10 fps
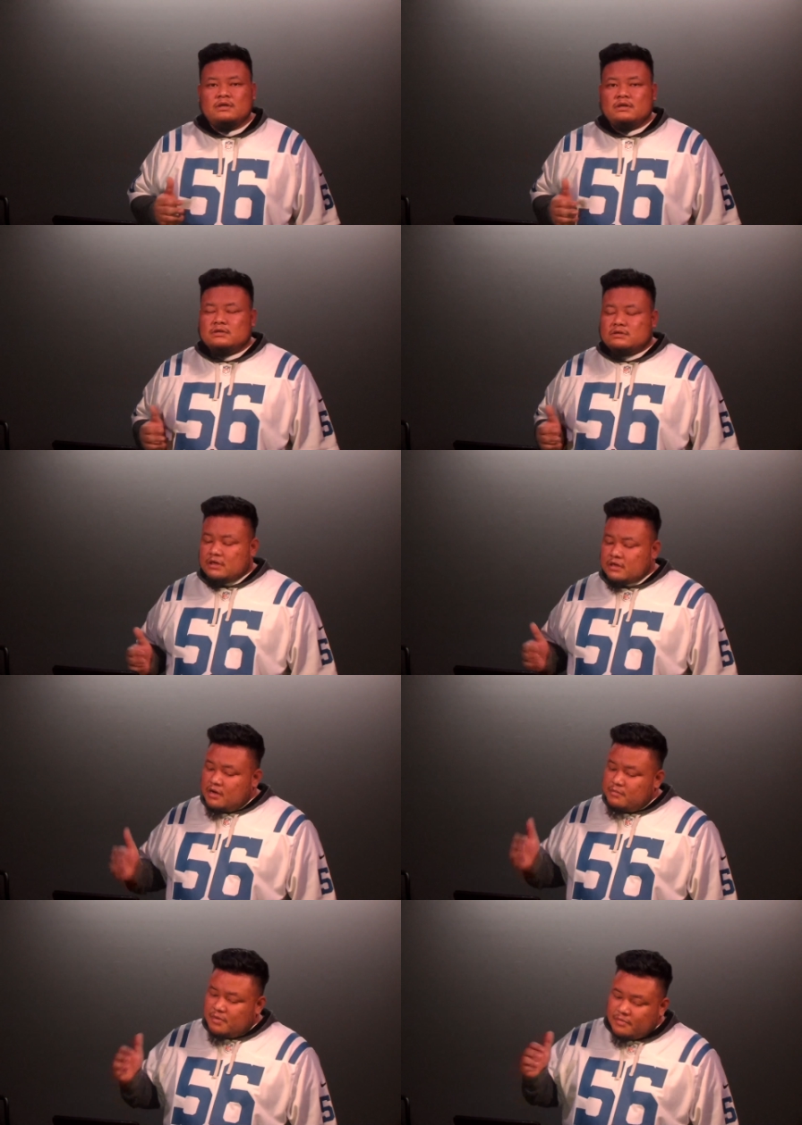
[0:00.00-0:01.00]
start
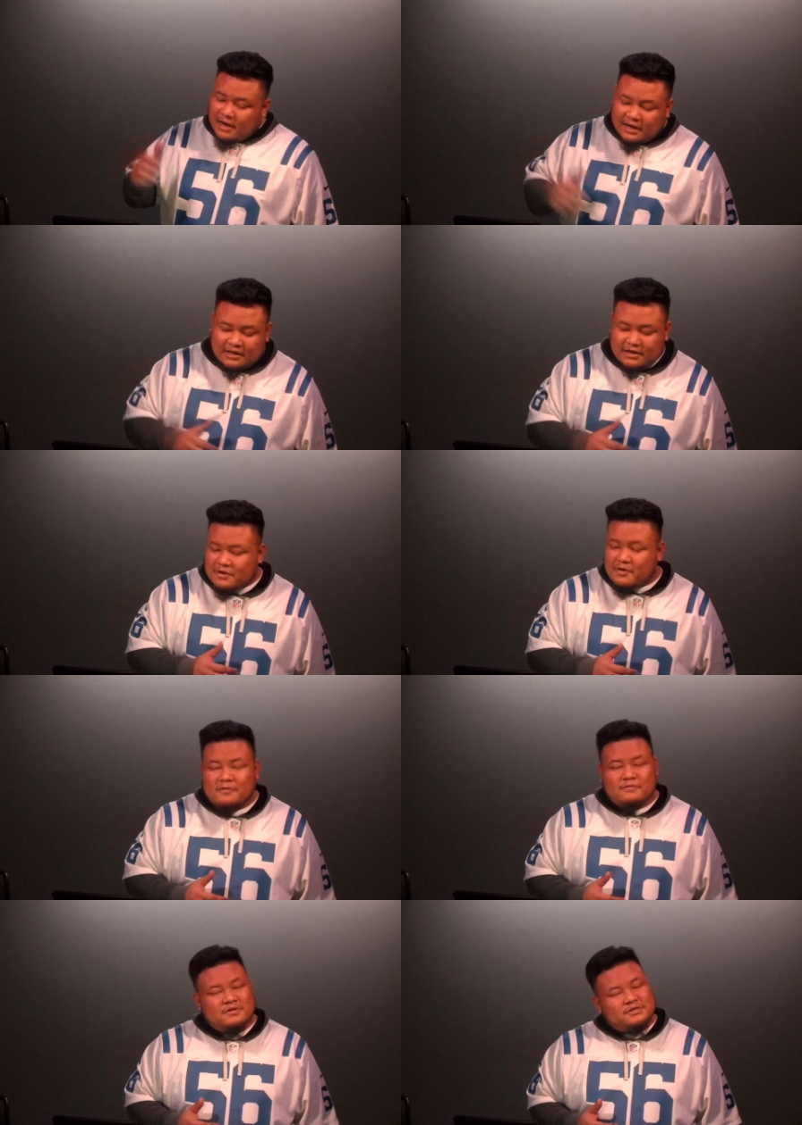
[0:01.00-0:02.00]
coming back and go,
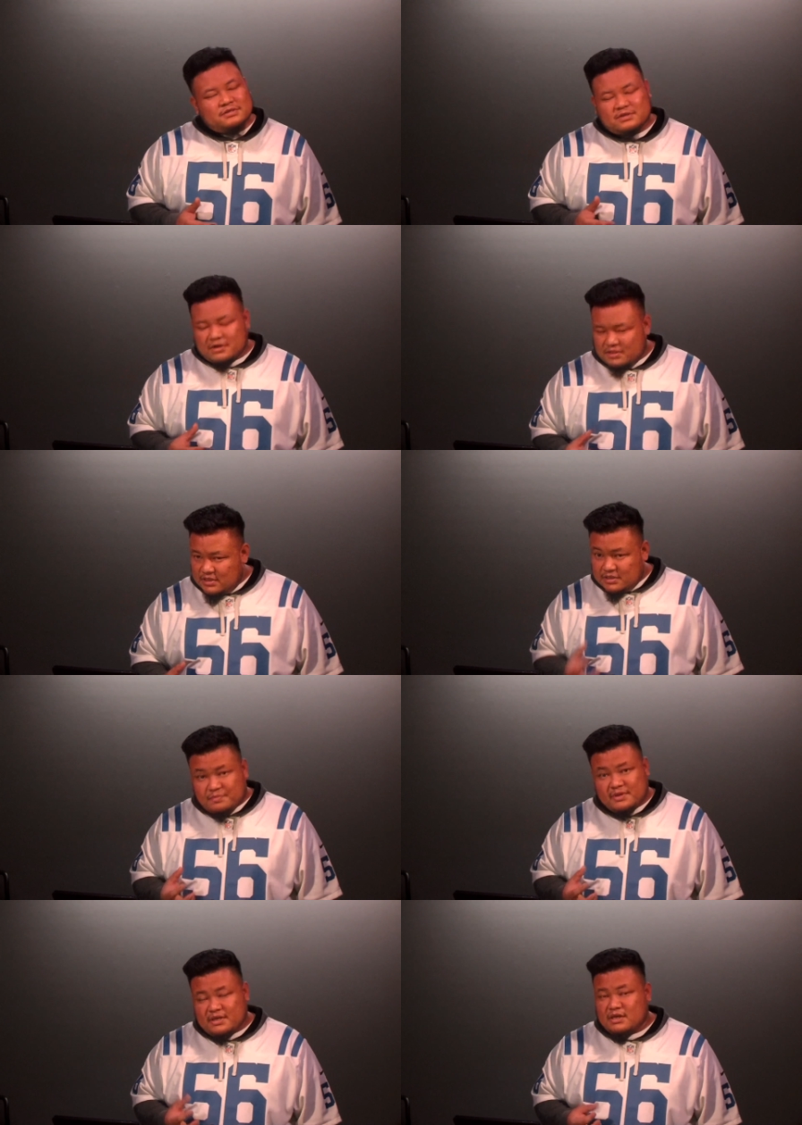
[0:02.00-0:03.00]
let's start this
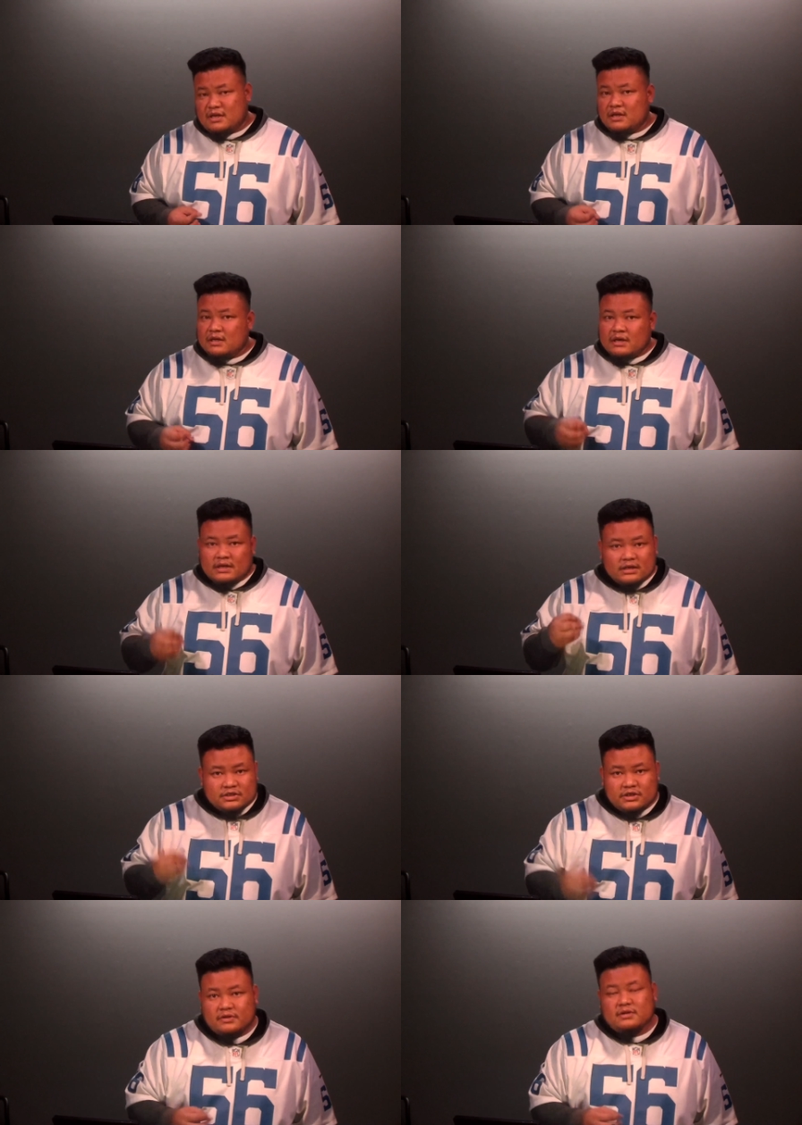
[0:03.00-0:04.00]
beginning and
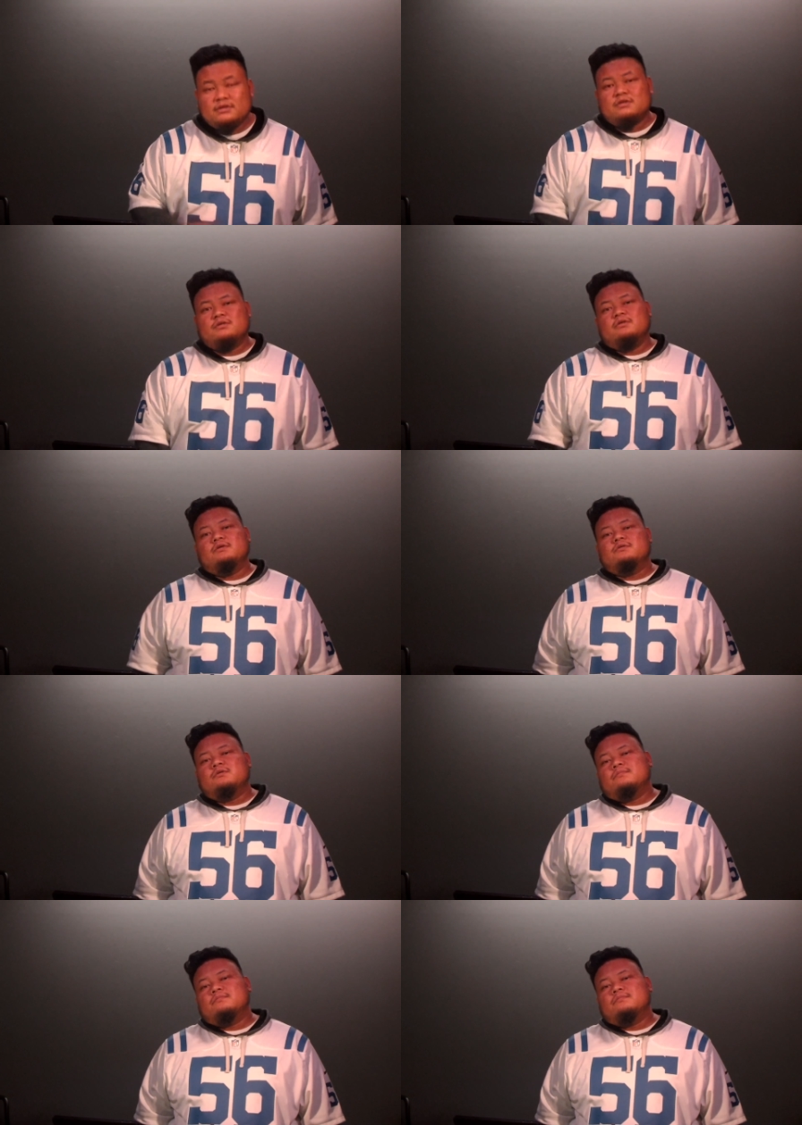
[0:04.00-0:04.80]
share this good news.